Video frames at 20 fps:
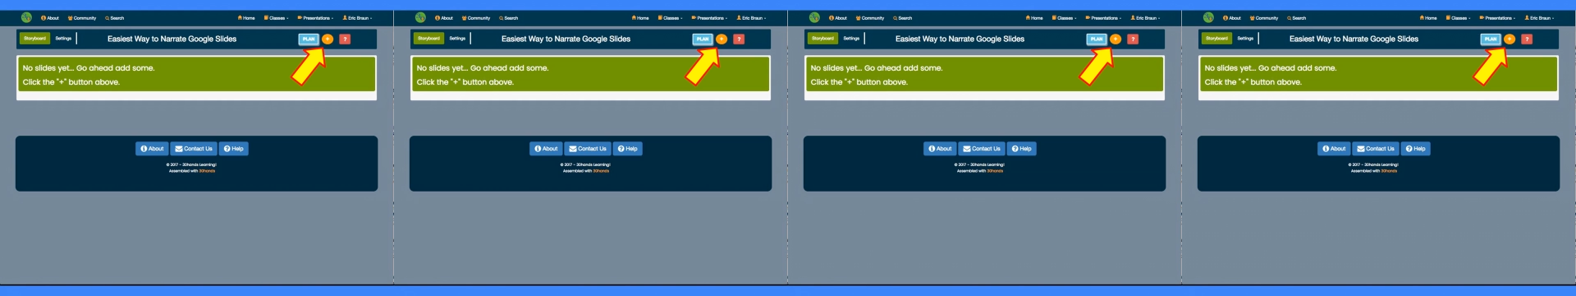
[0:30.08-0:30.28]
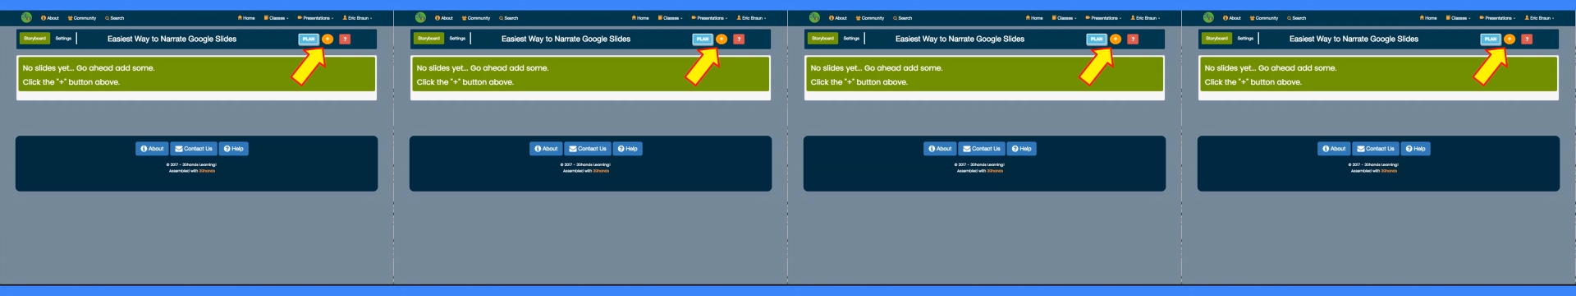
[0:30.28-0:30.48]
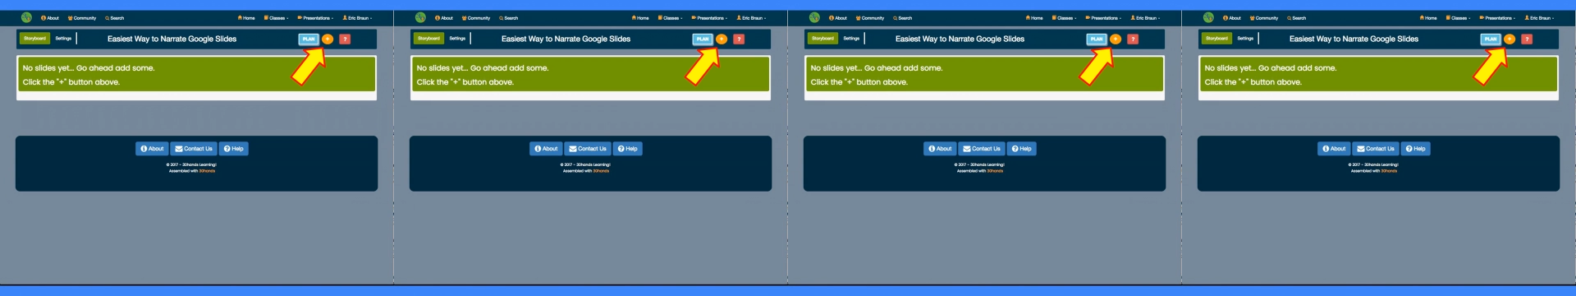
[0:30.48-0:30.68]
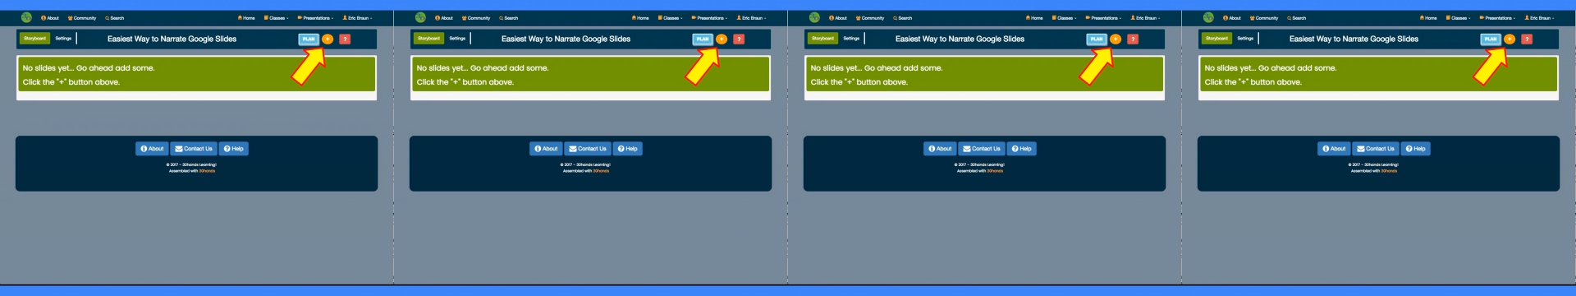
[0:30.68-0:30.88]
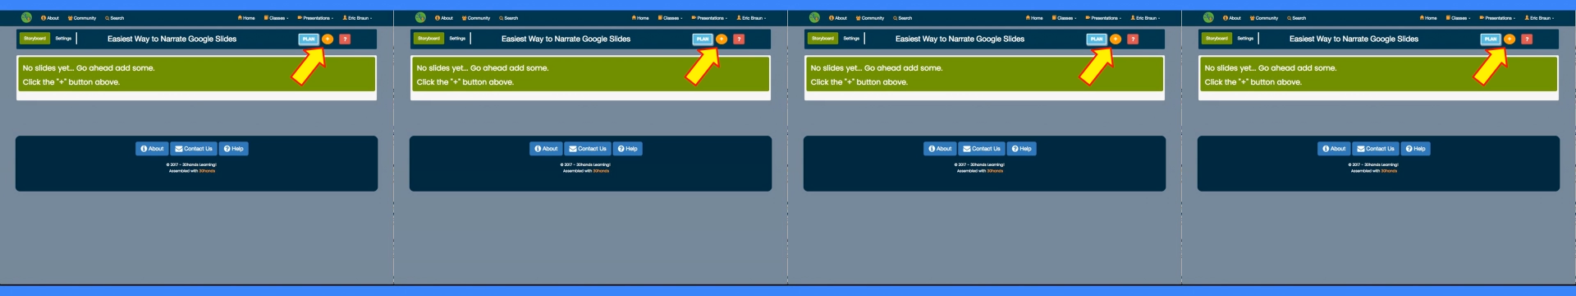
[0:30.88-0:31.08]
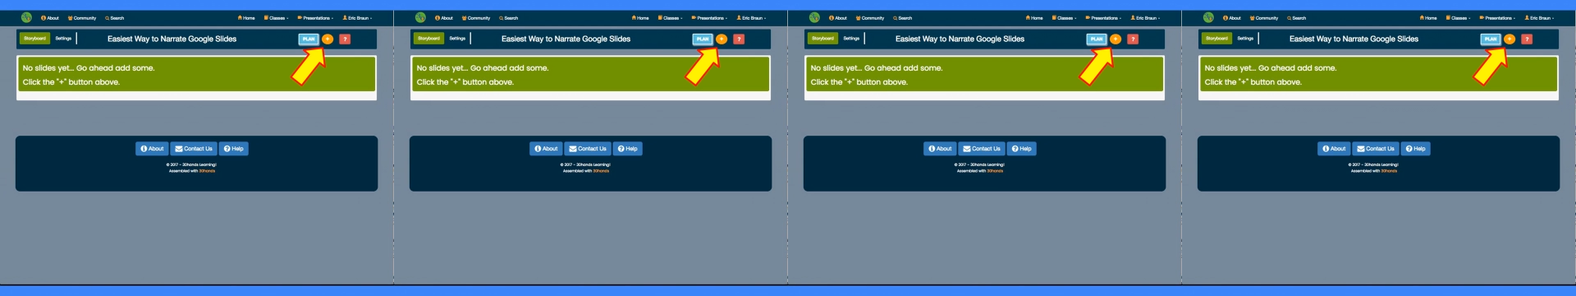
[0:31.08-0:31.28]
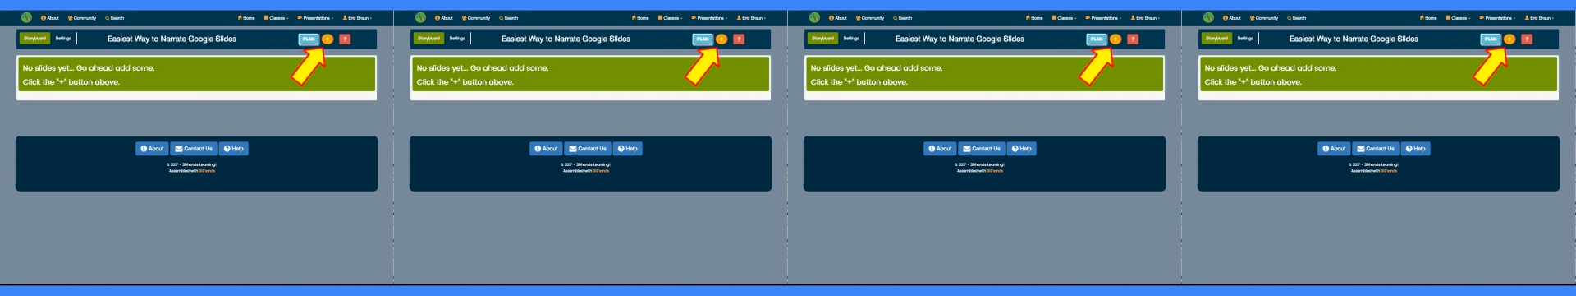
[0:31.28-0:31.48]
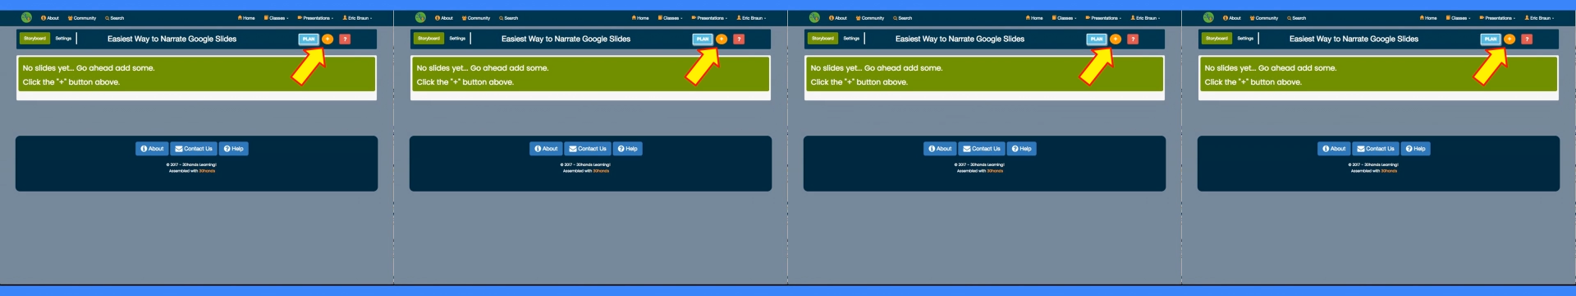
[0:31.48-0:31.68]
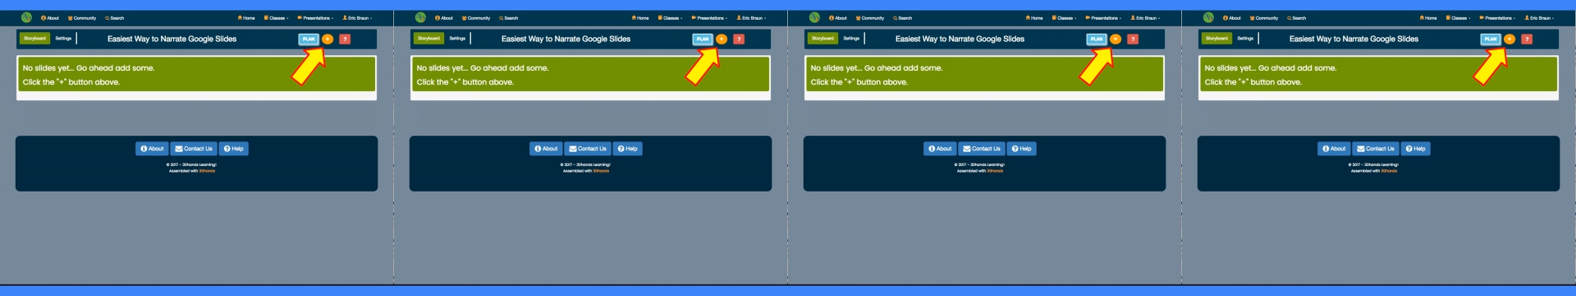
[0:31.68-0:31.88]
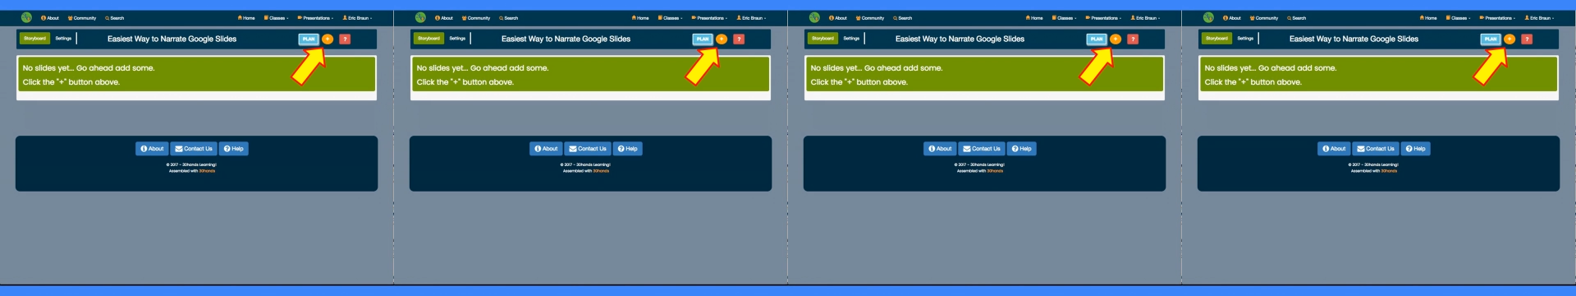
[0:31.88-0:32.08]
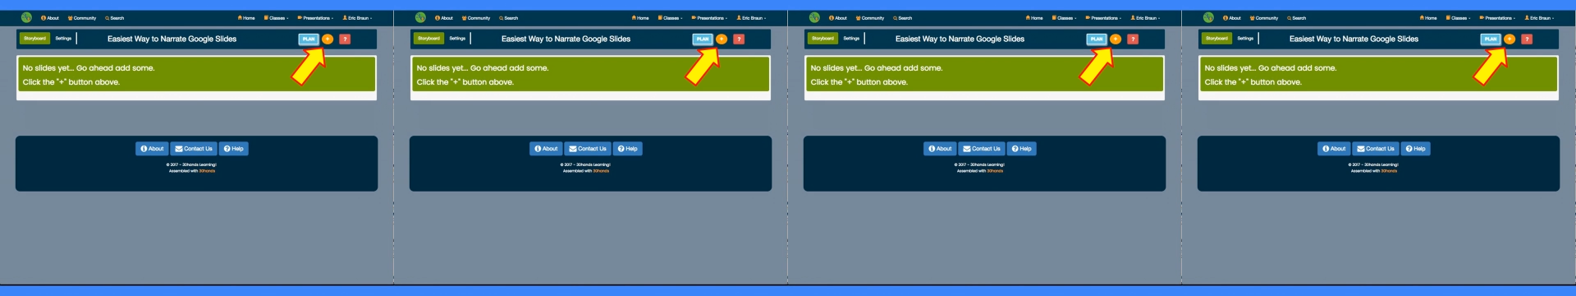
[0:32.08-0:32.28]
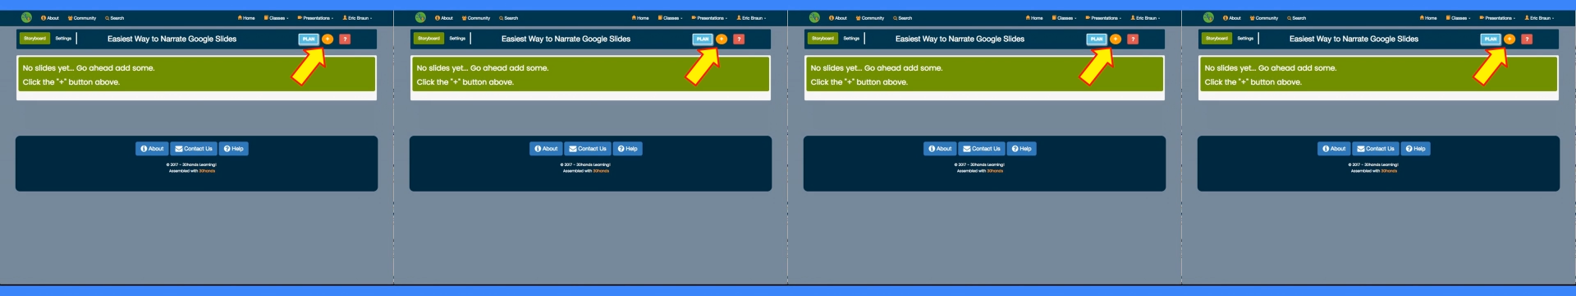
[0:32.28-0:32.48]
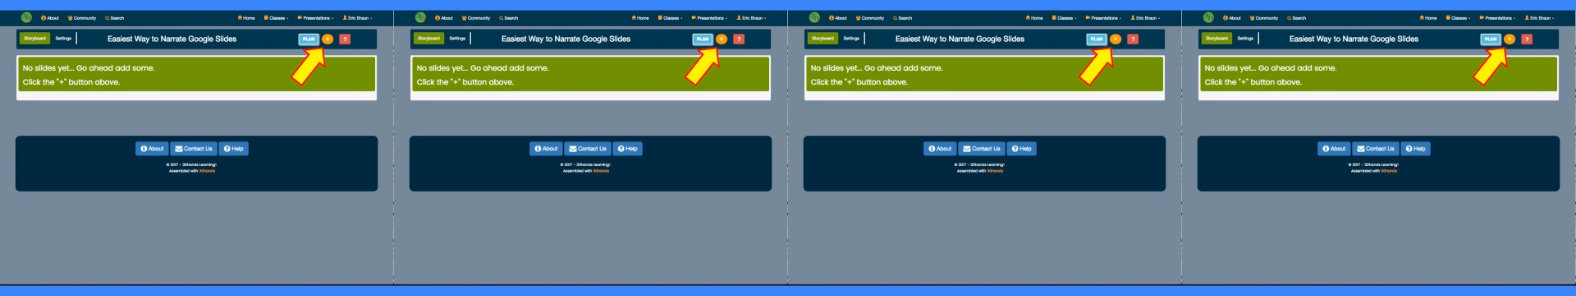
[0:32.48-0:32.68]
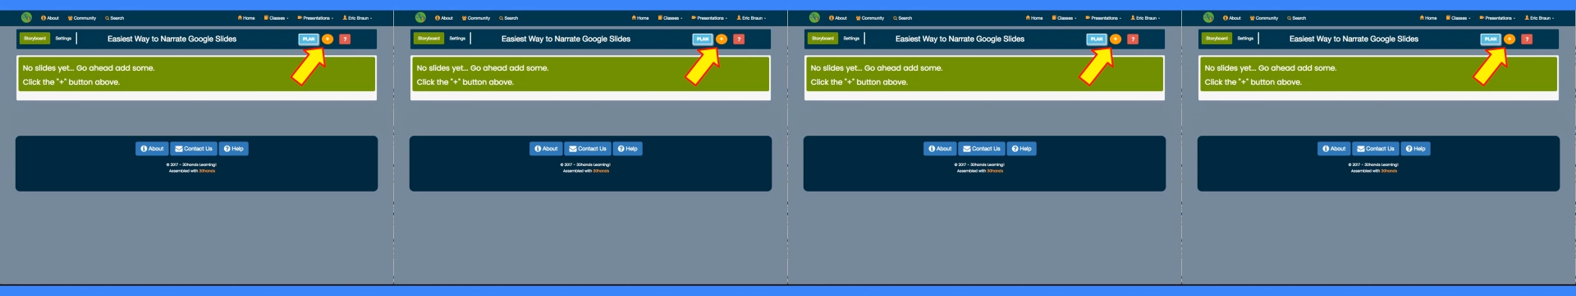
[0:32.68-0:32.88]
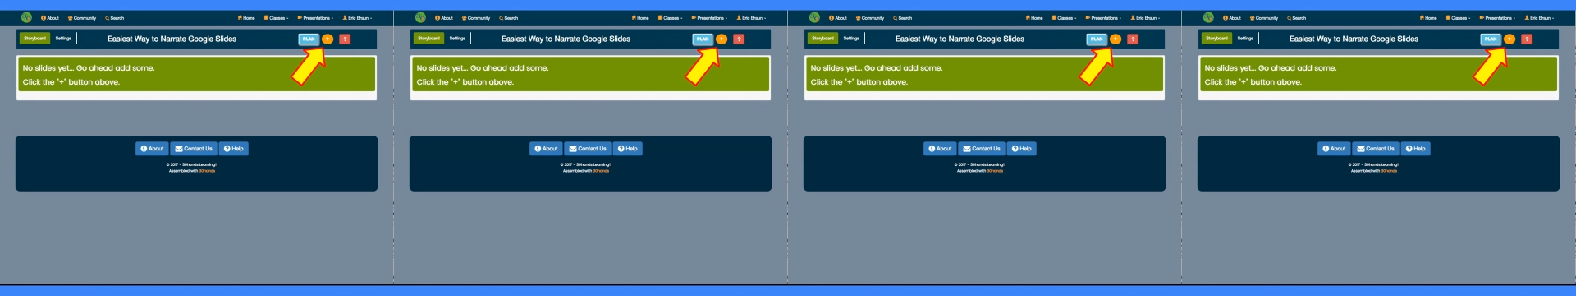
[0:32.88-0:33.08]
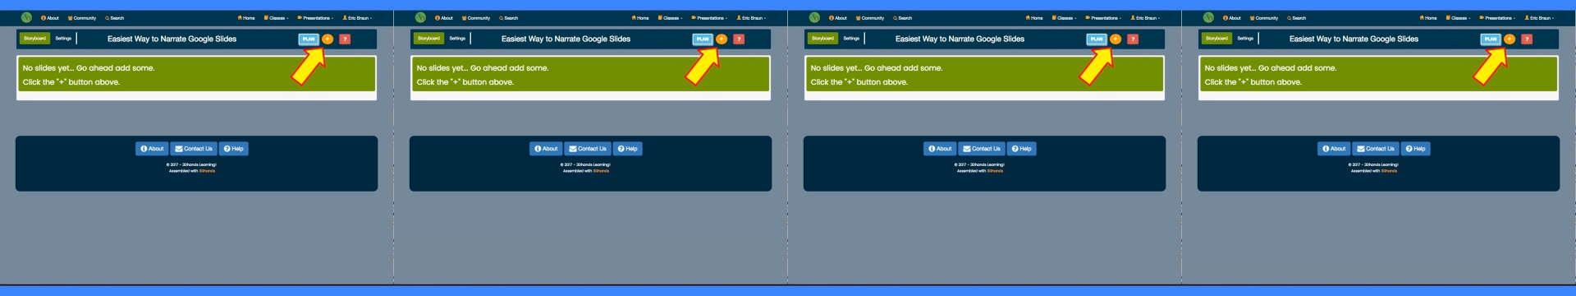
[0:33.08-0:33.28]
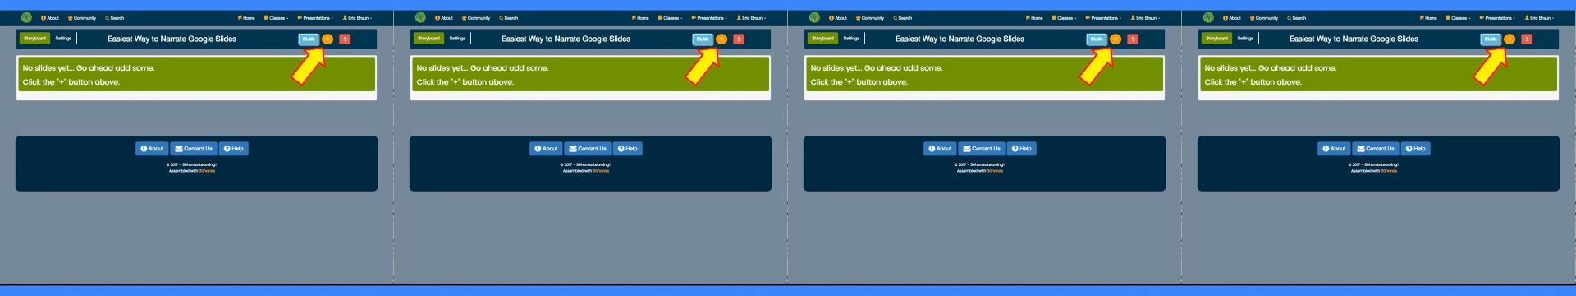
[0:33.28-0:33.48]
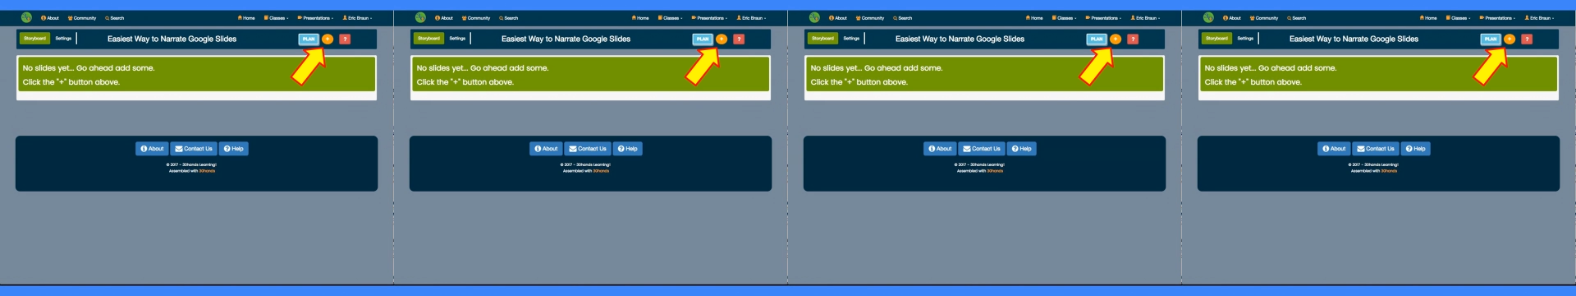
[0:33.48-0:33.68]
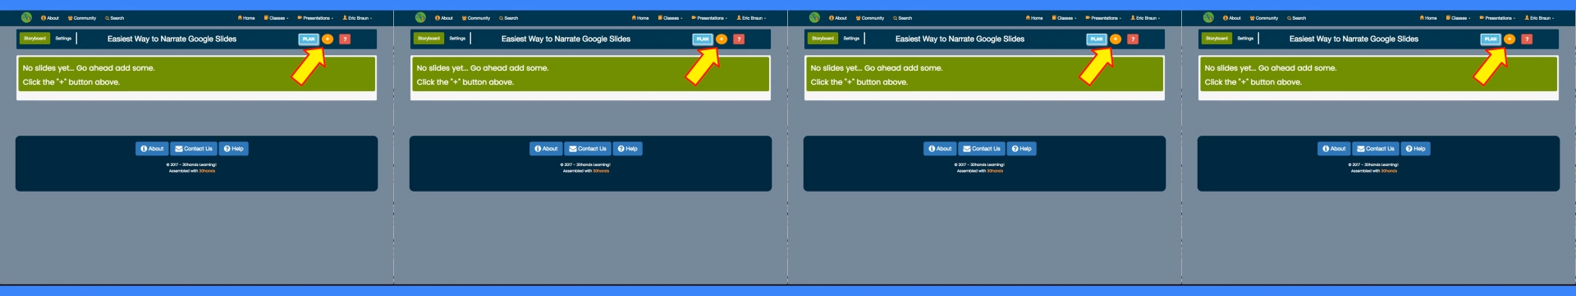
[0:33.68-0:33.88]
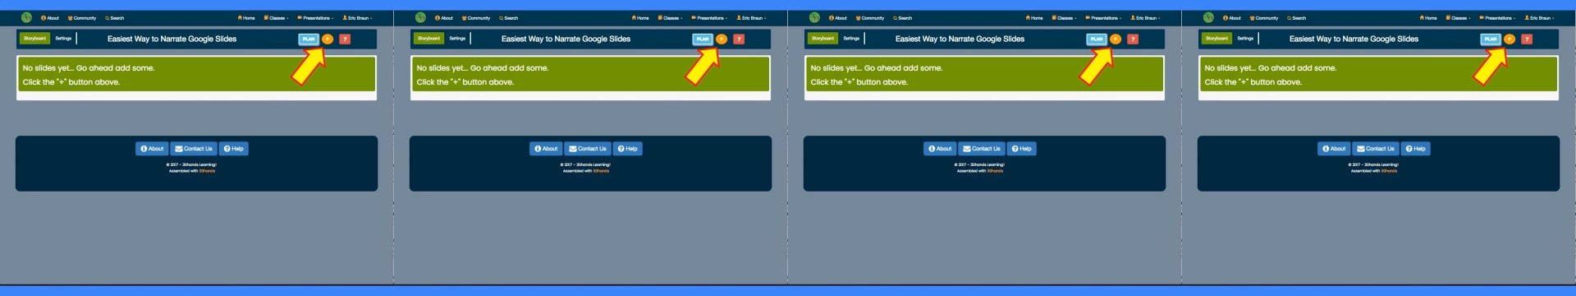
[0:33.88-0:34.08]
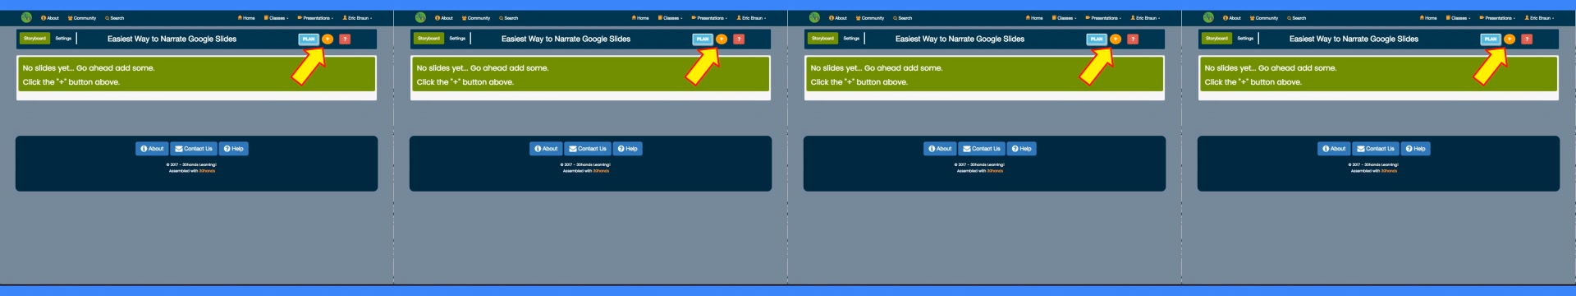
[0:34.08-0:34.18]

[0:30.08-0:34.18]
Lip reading: Nobody's mouth can be seen.